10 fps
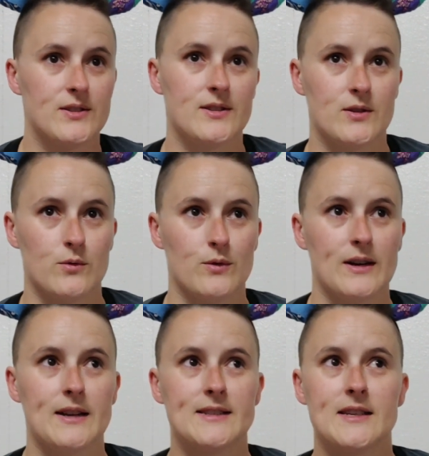
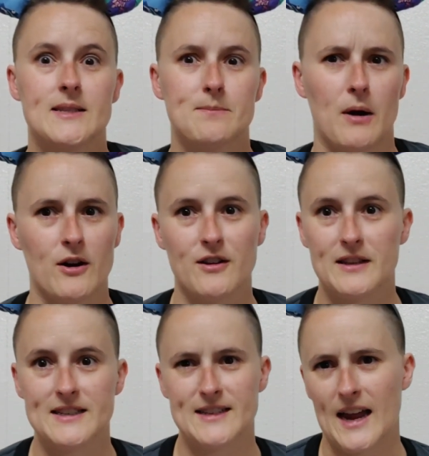Serena's
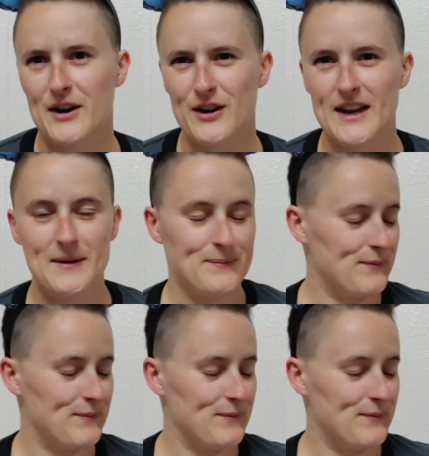Sparkly Diary.